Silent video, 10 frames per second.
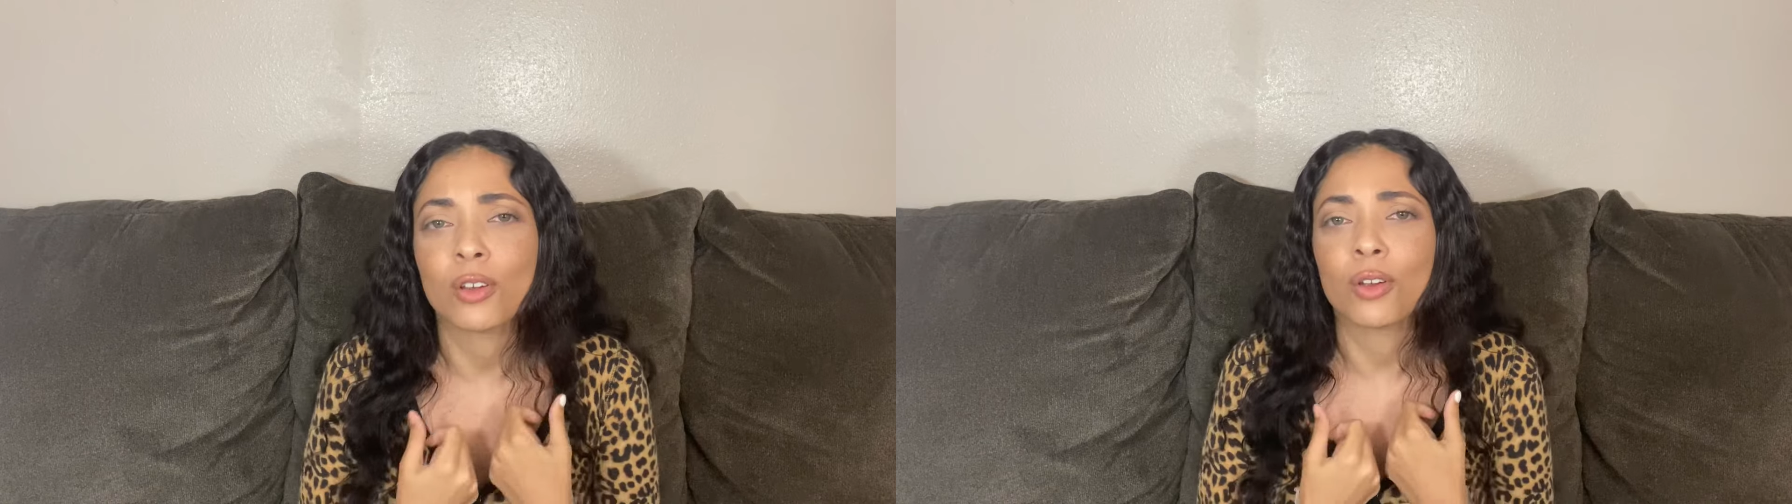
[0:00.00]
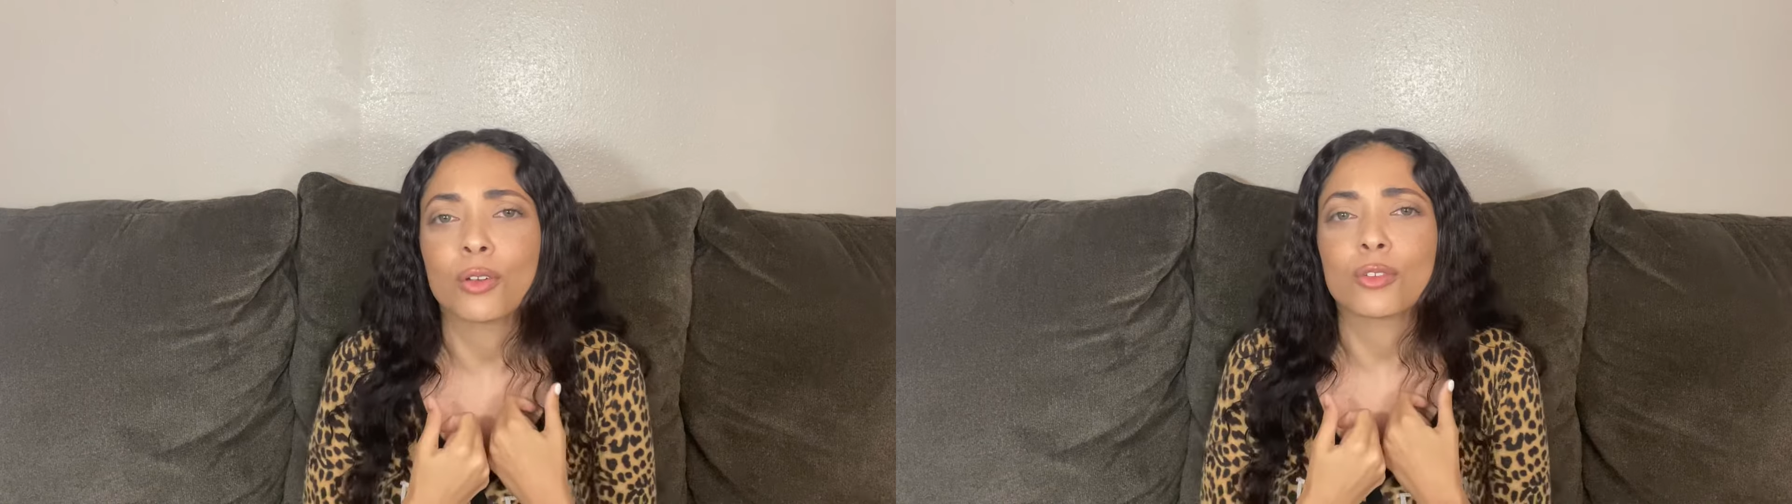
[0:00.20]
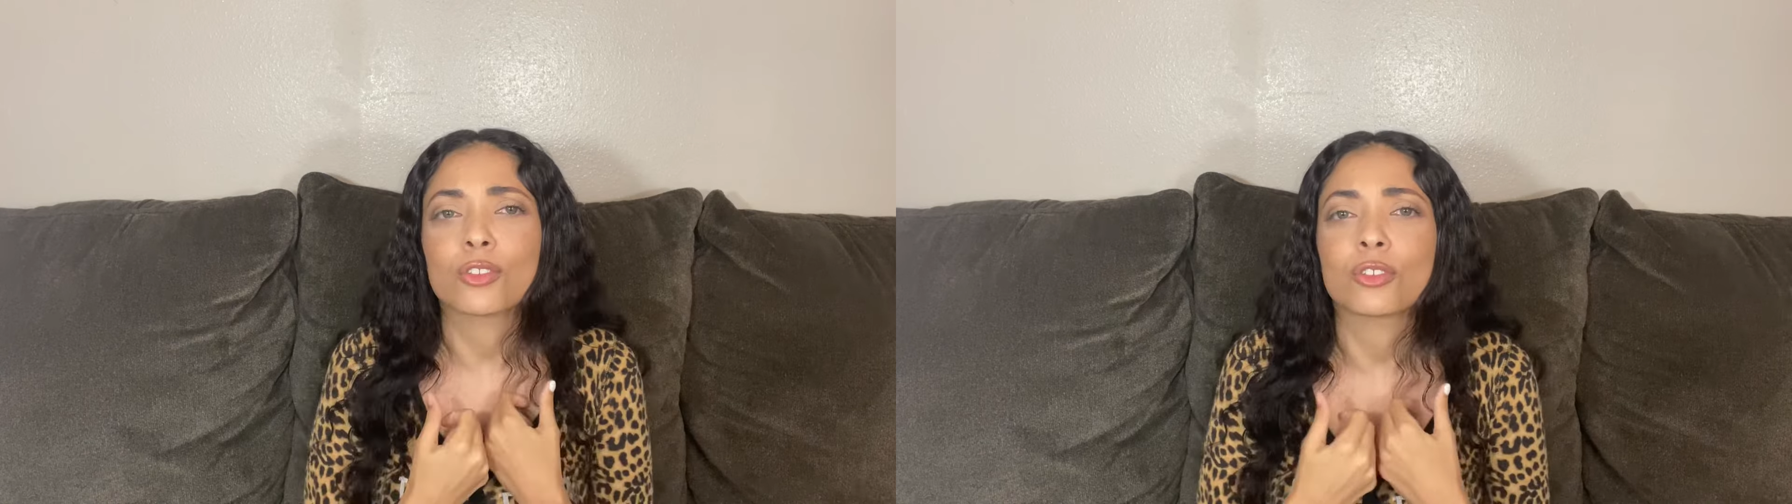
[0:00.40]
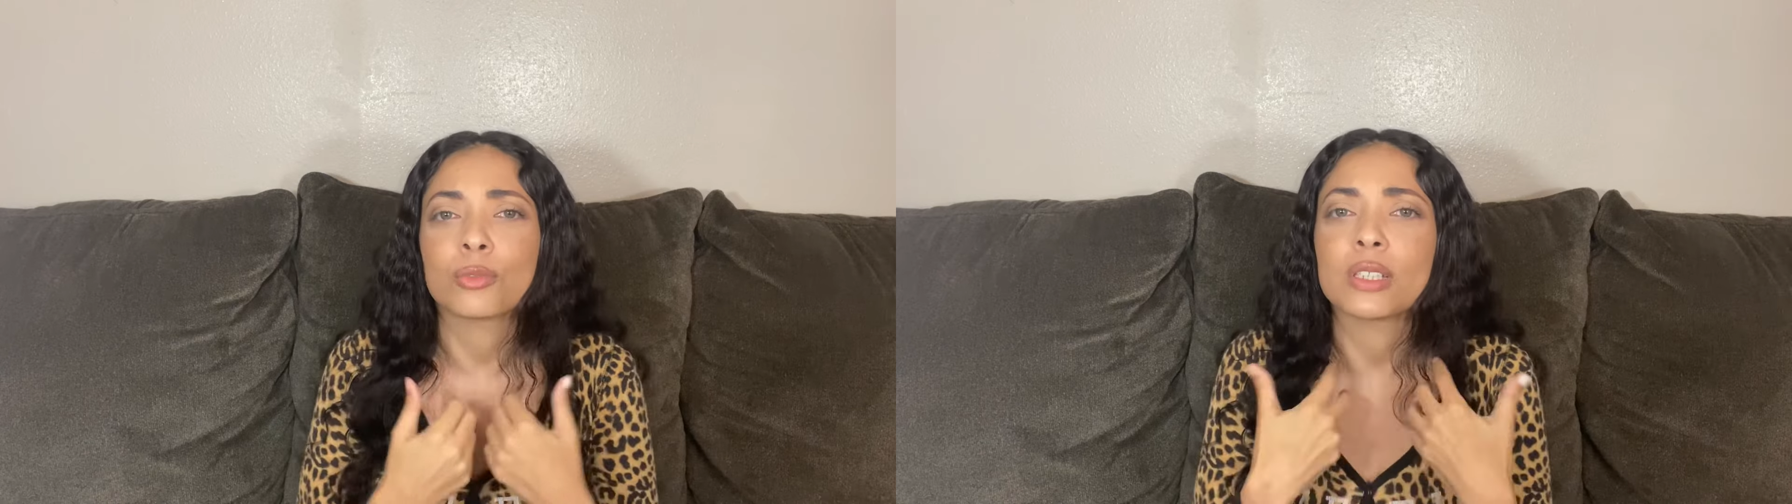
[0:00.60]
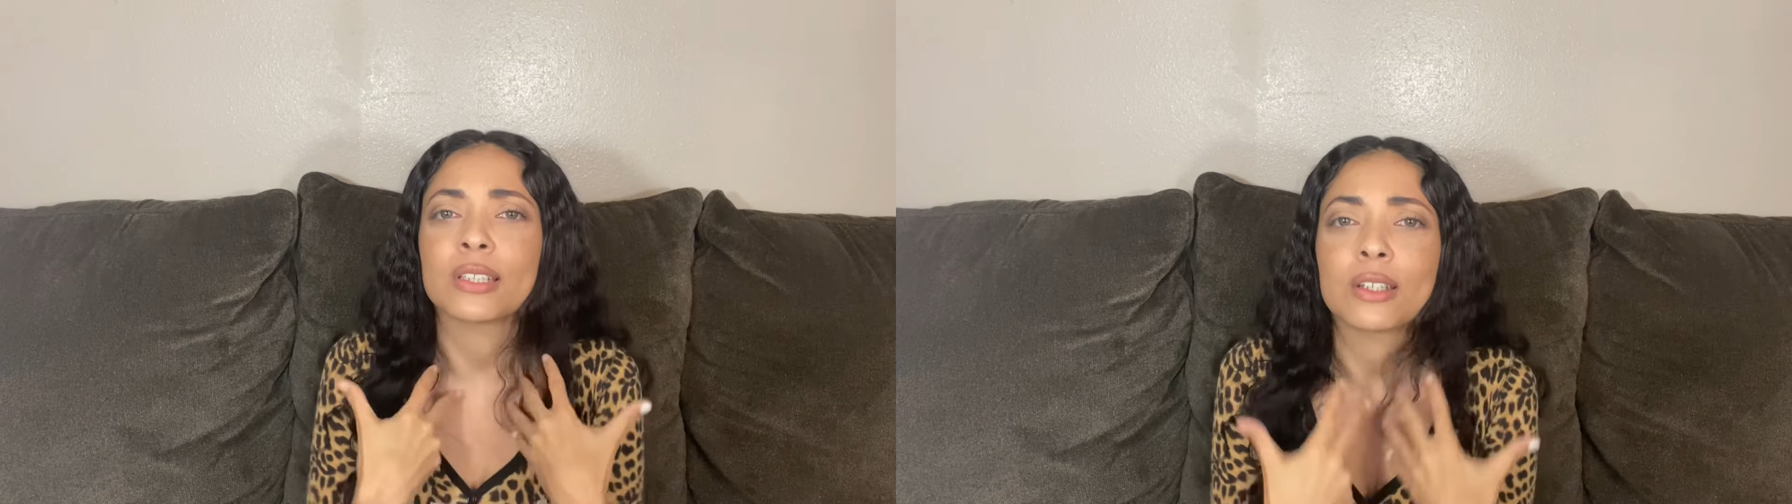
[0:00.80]
urge
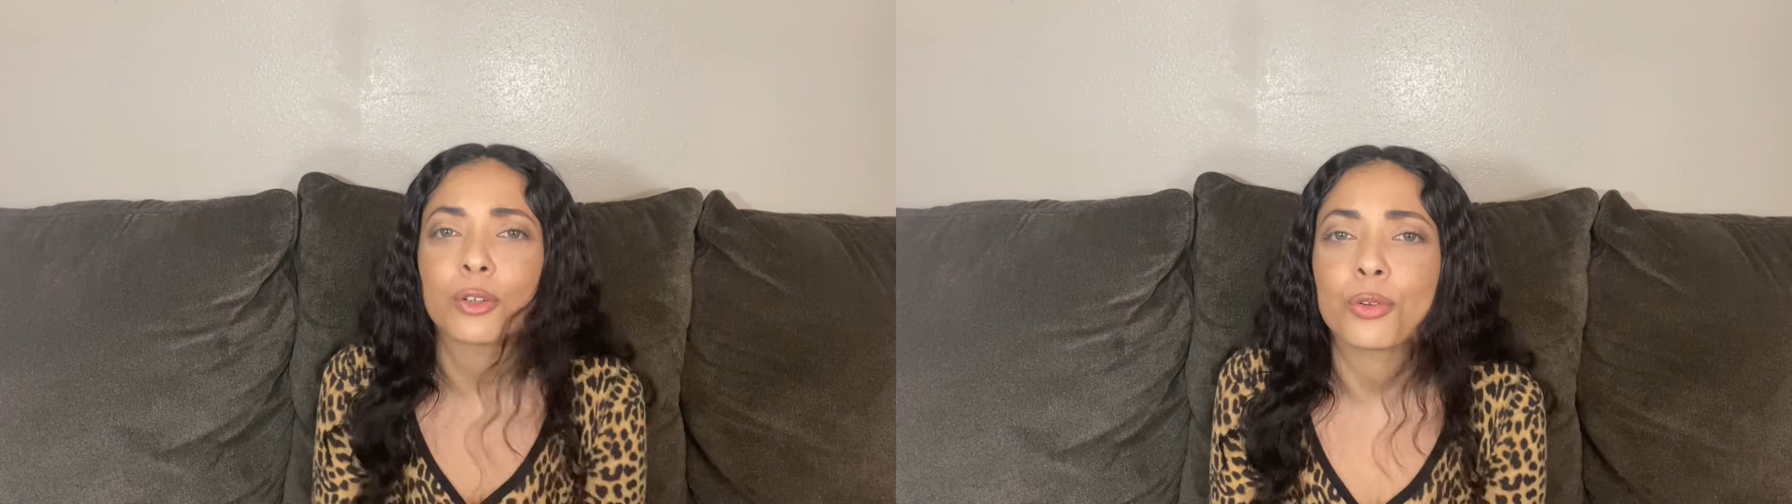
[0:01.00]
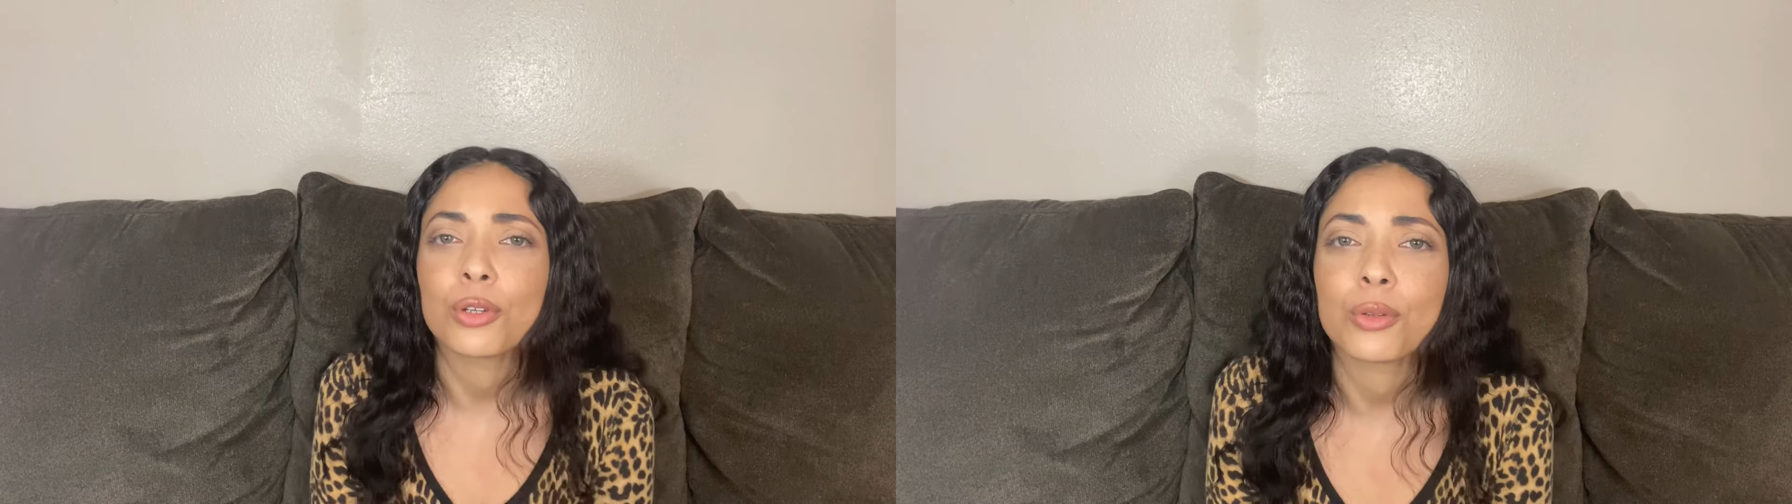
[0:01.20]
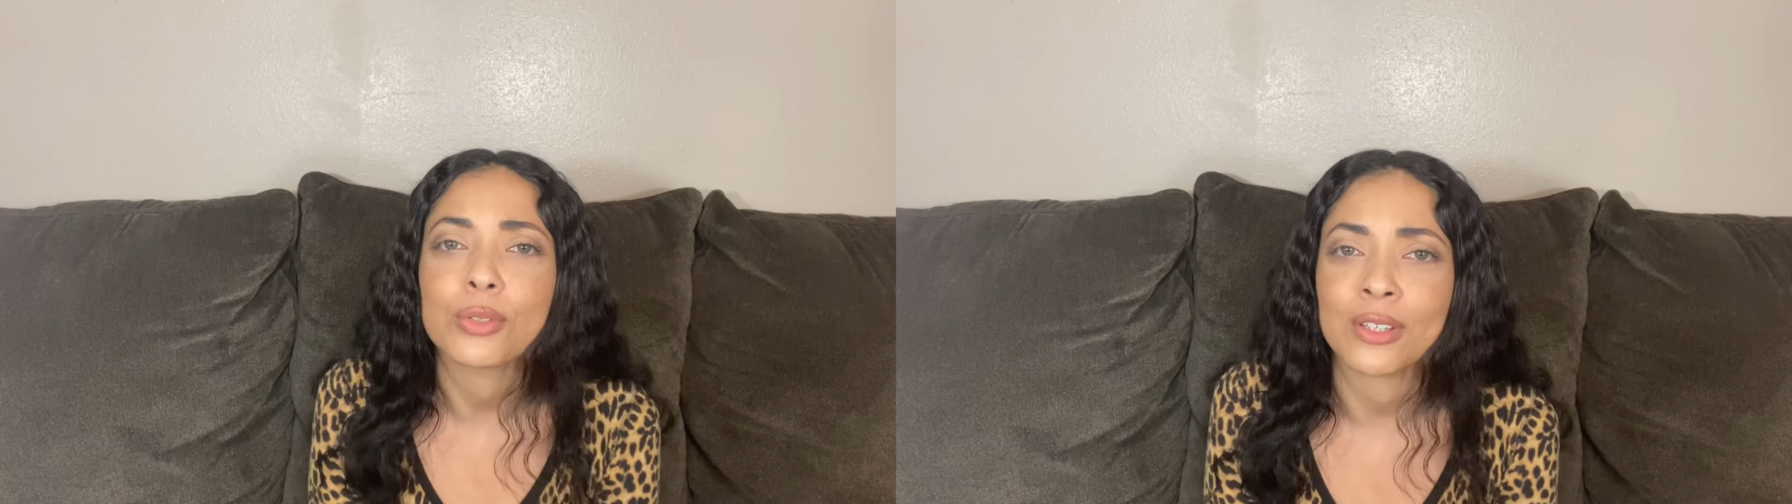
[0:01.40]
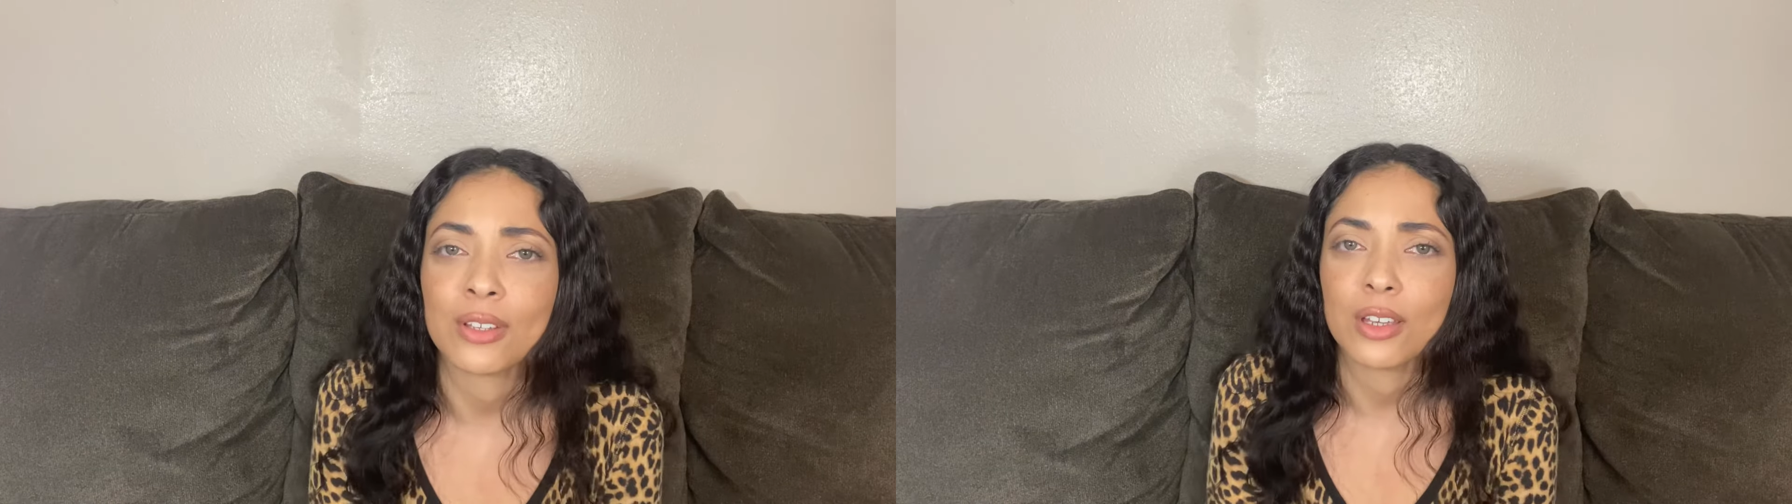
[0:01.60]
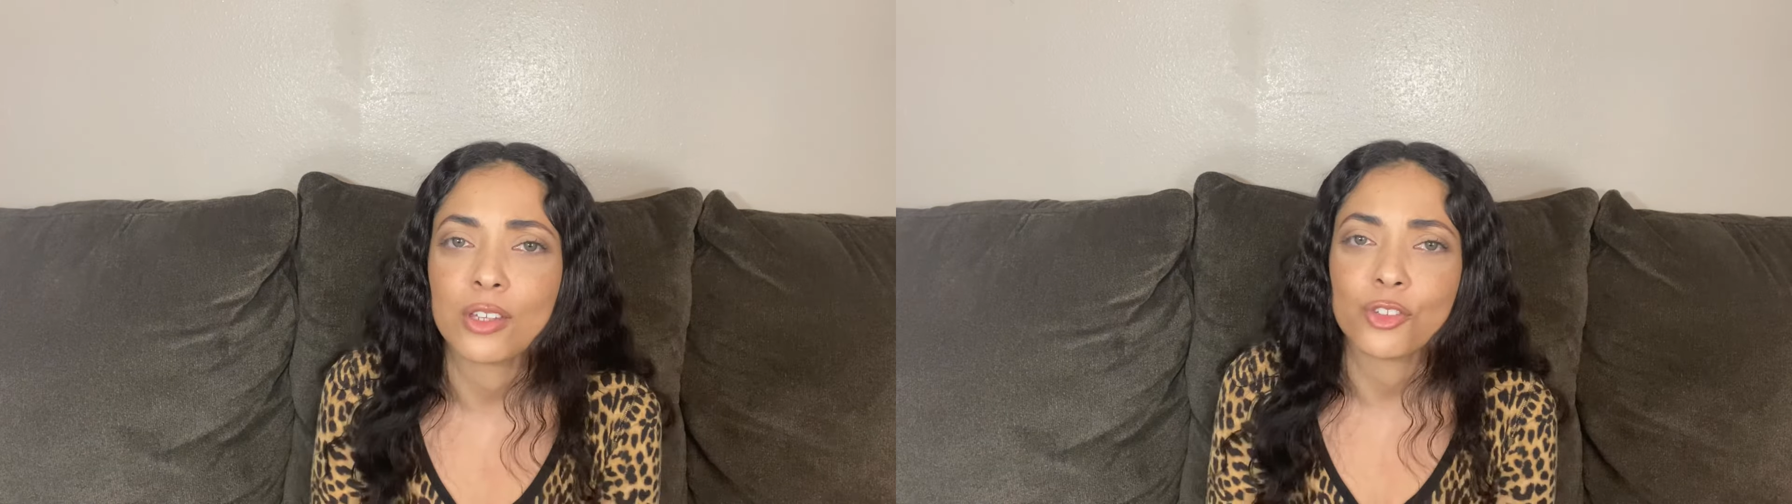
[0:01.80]
Louisiana Creoles and
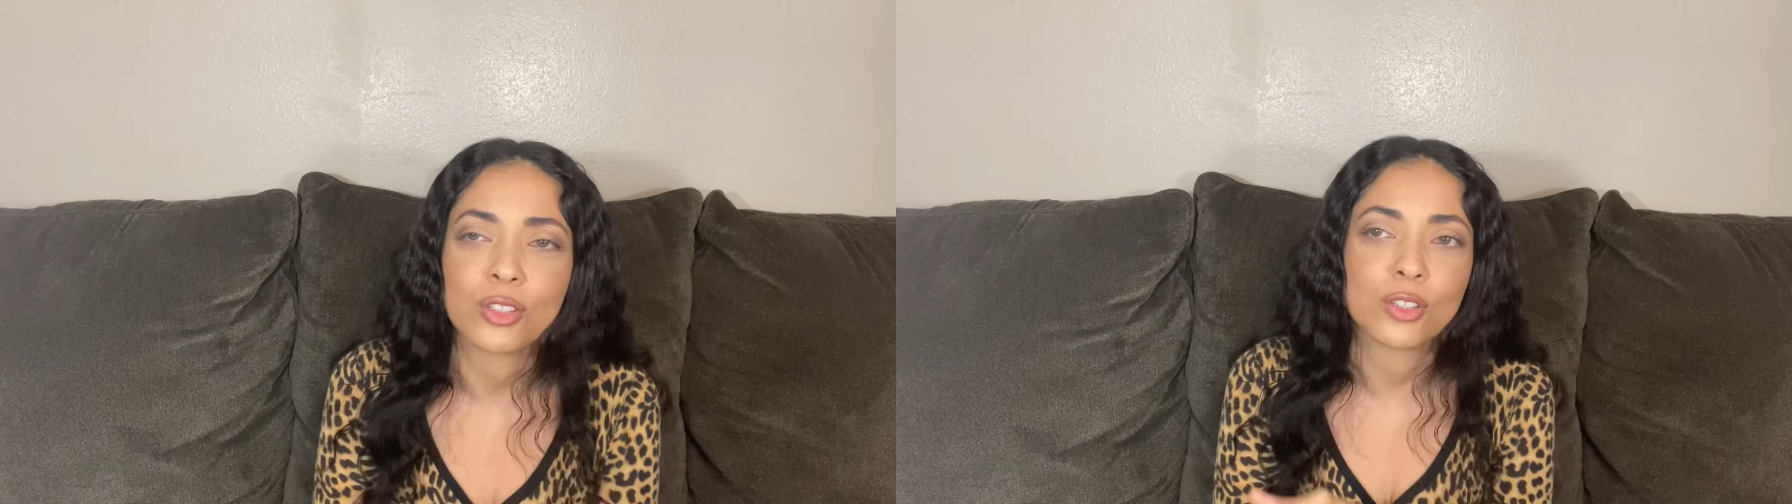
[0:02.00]
Cajuns